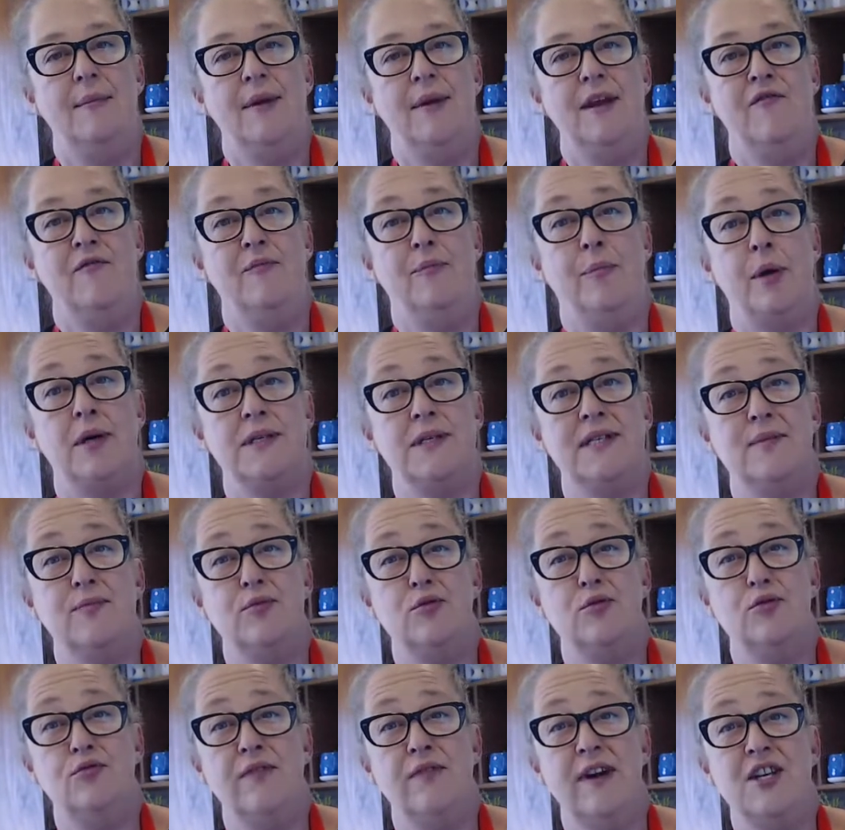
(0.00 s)
If
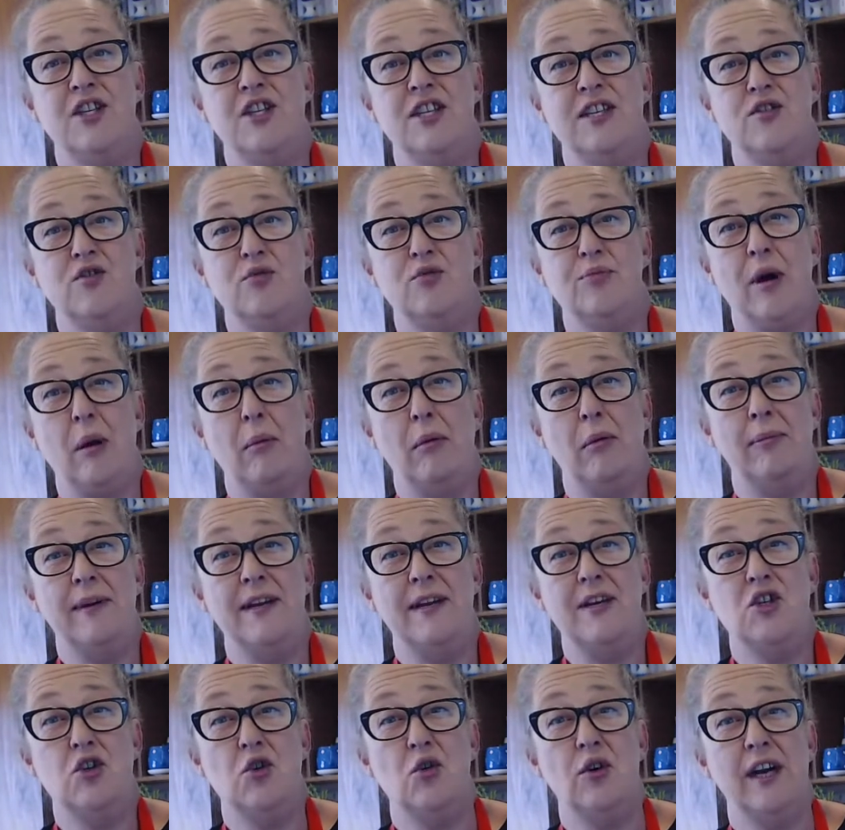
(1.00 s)
possible, Reggie will
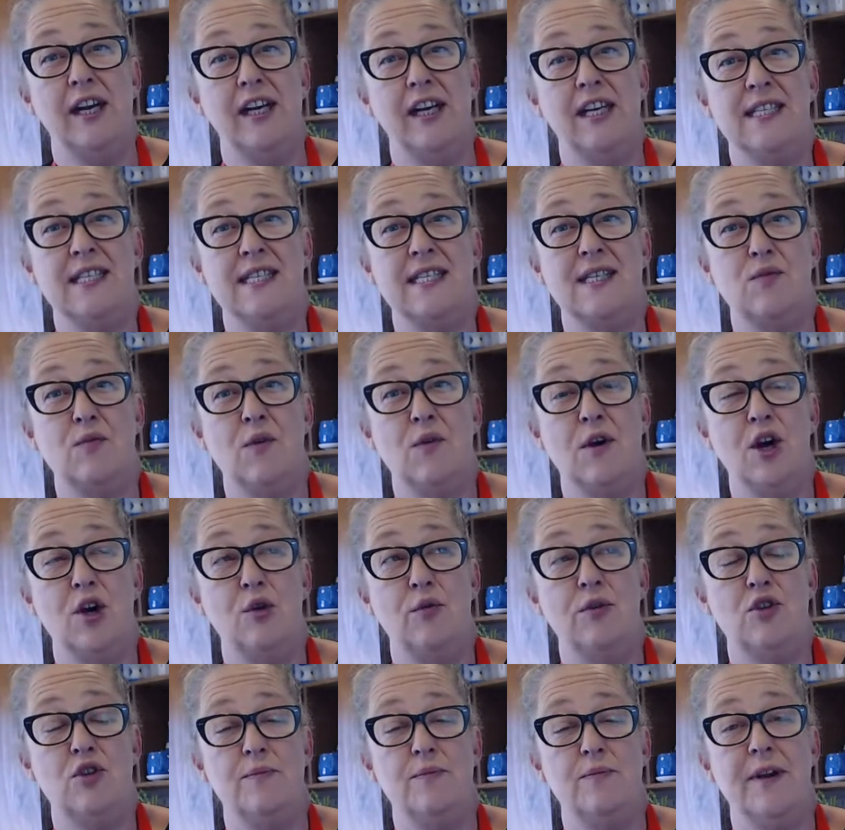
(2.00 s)
probably join us as
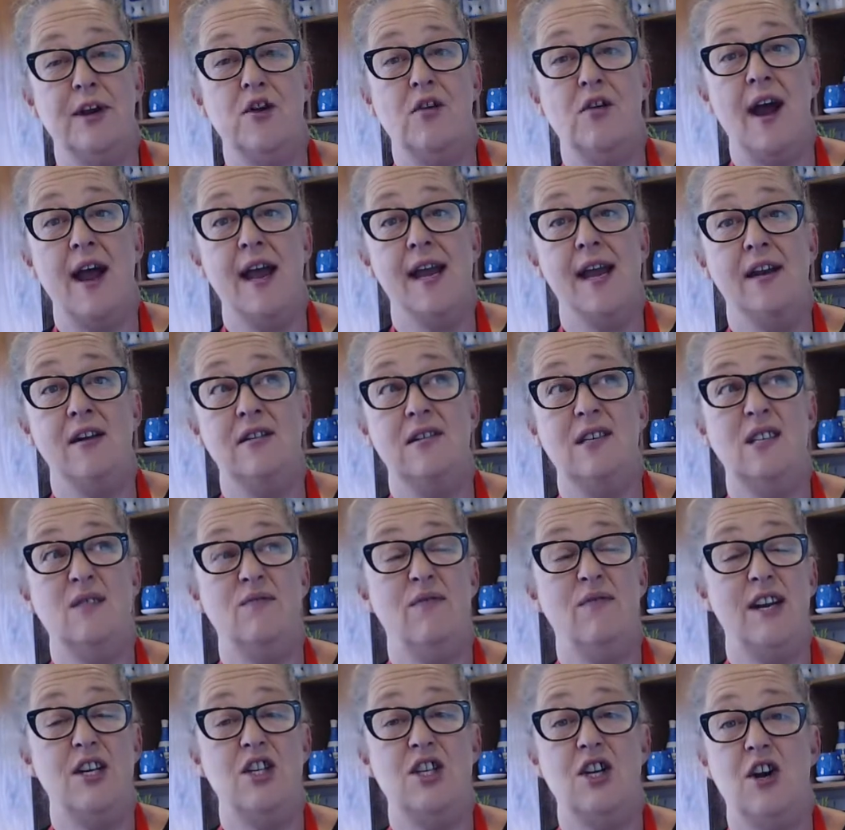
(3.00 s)
well, be great because
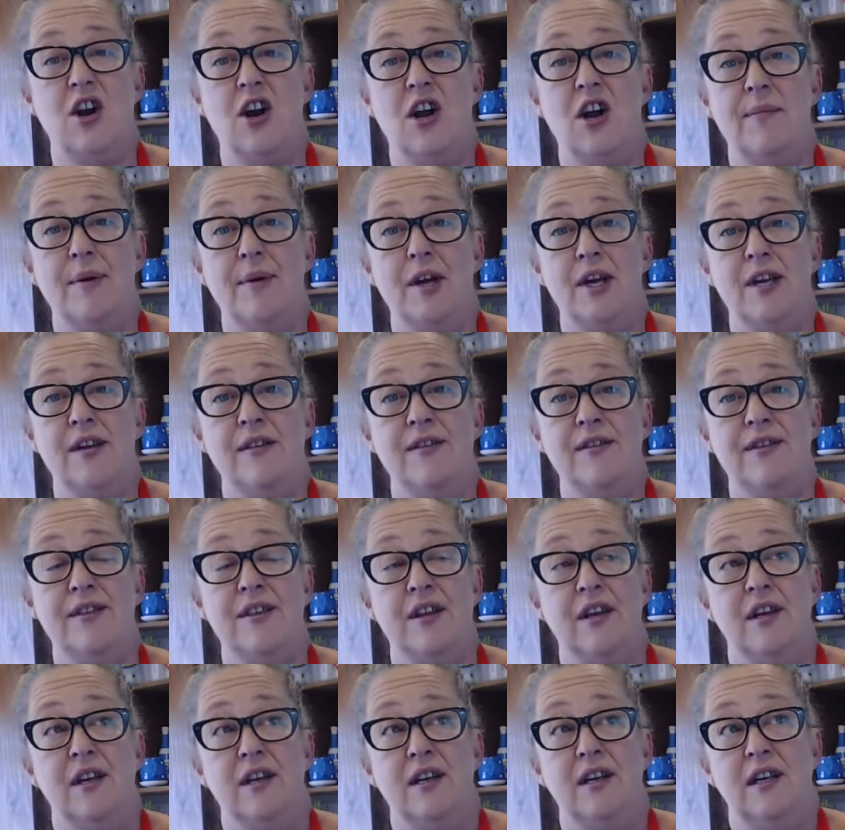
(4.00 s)
Reg and I both
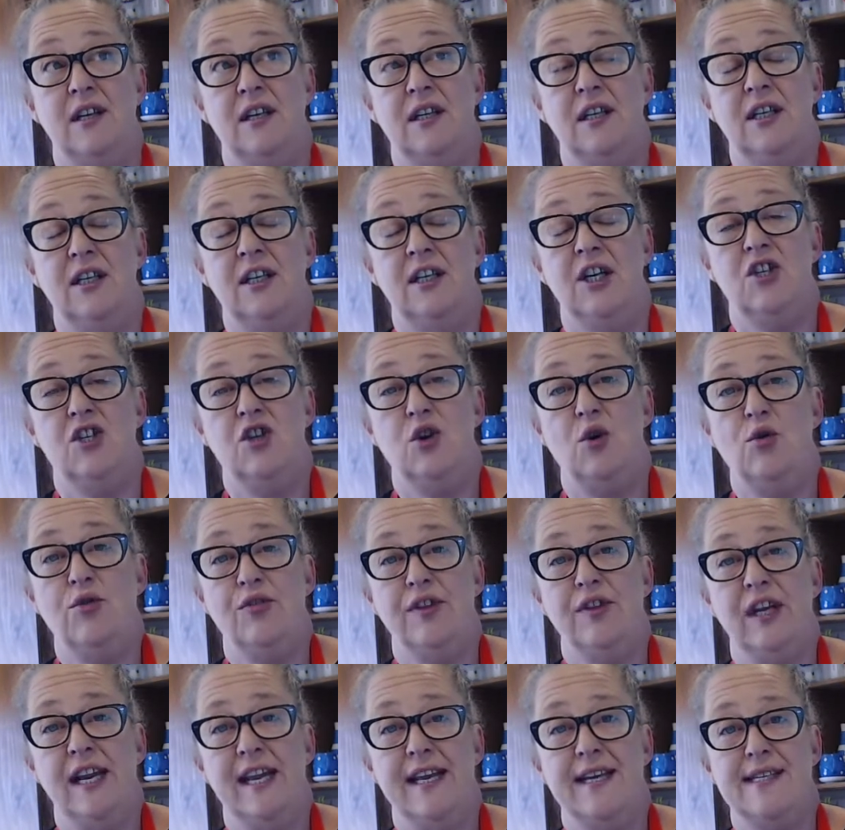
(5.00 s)
can talk
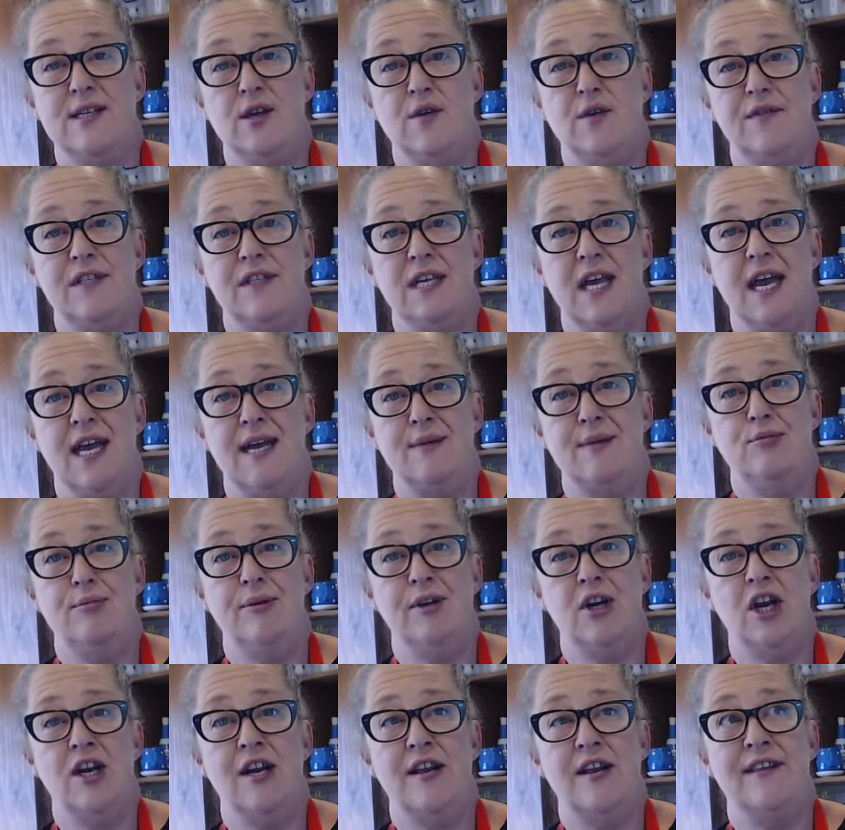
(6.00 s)
the legs off a table,
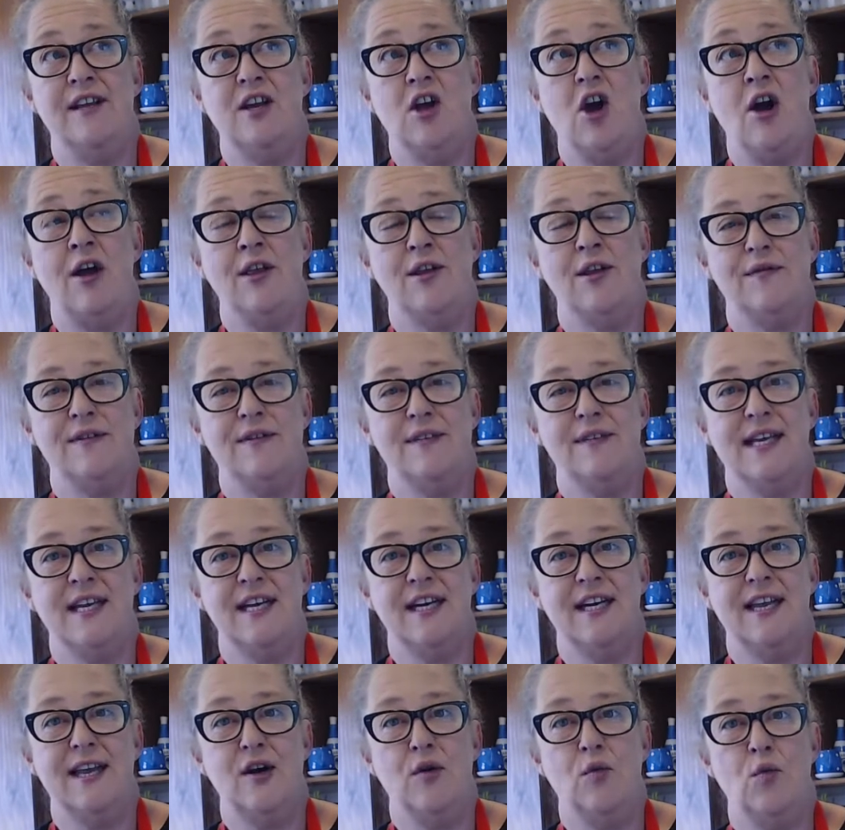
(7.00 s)
but I don't think either of us are going
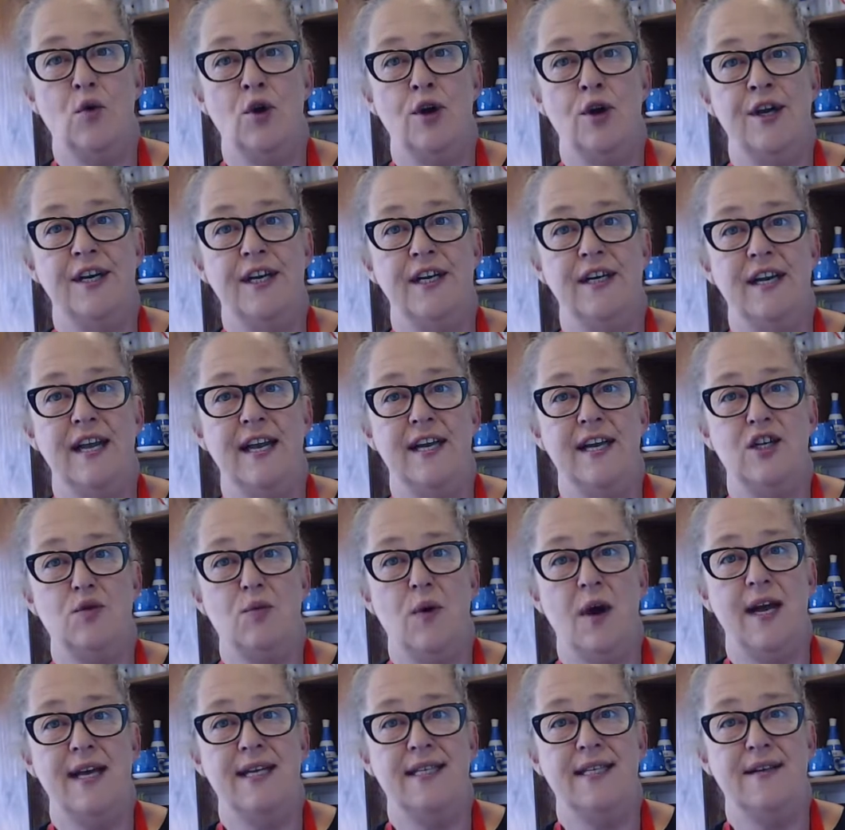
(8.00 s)
to get a word in
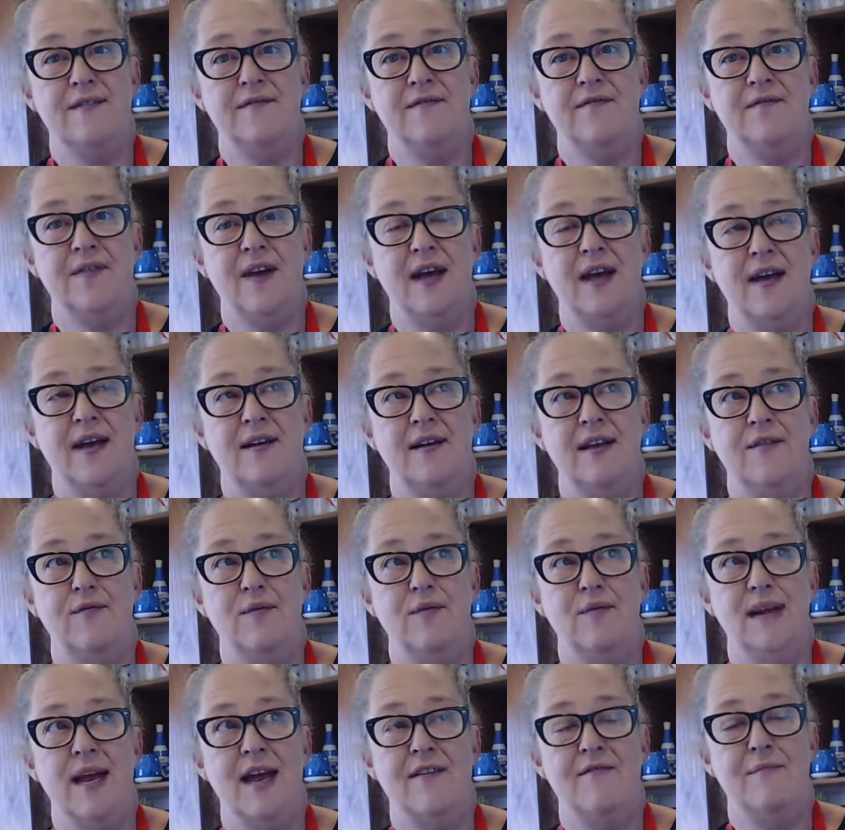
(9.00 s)
edgeways if
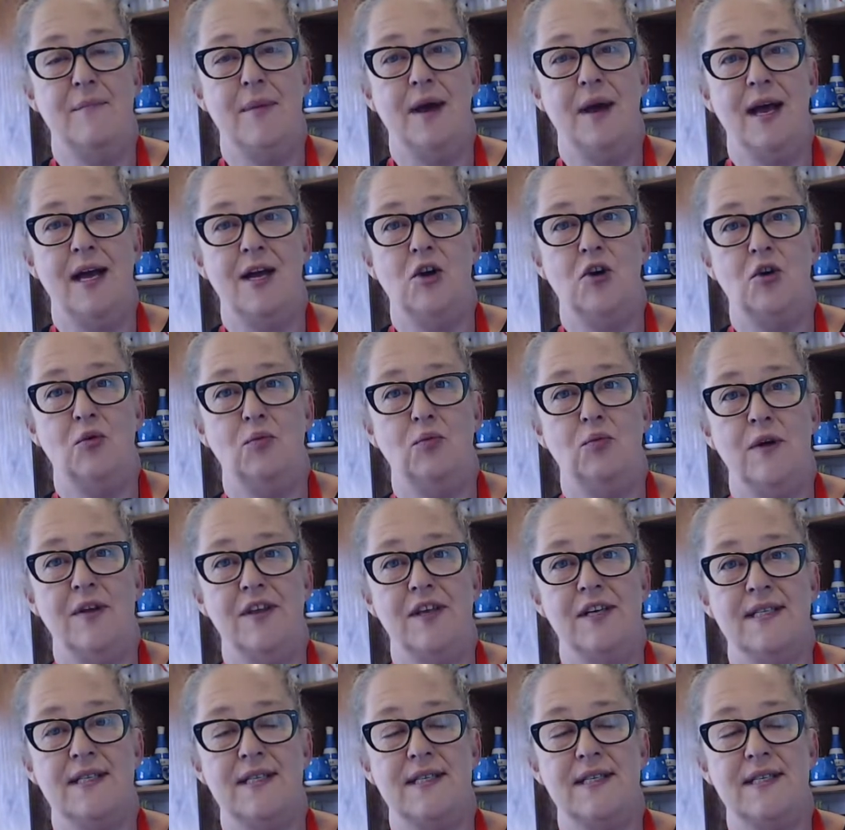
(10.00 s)
we have Mark on with us.